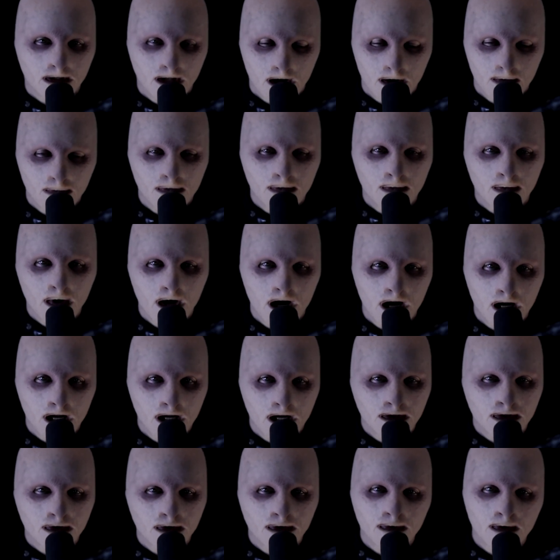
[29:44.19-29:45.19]
They were
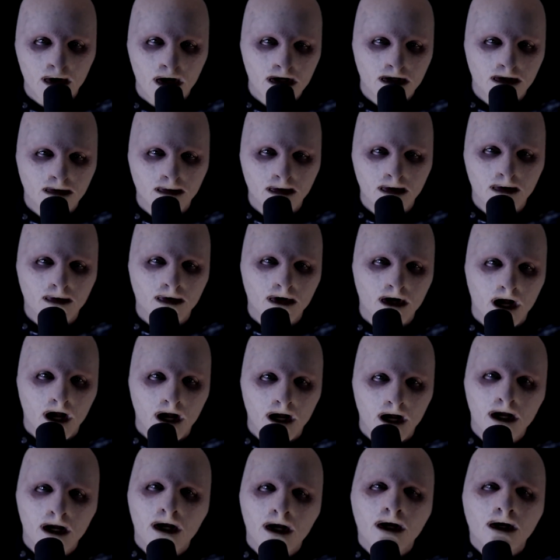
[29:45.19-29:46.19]
waiting to arrest me when
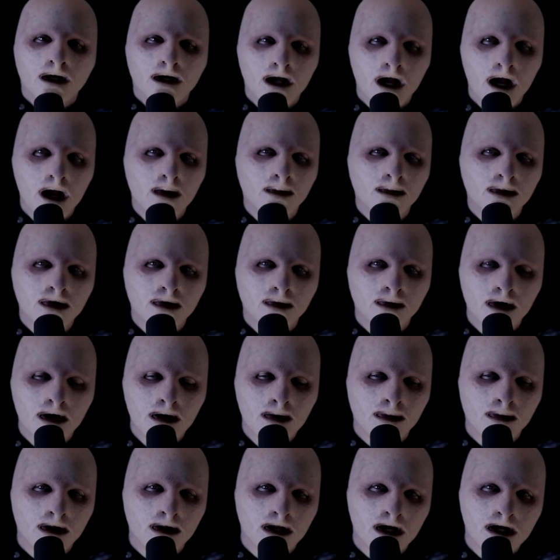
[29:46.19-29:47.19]
I came to
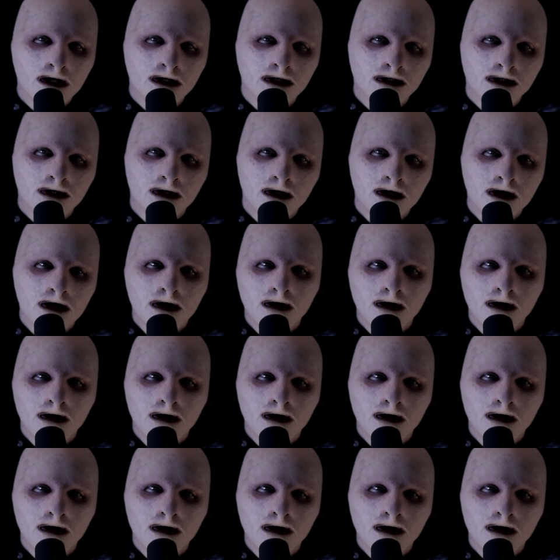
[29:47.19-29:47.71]
one place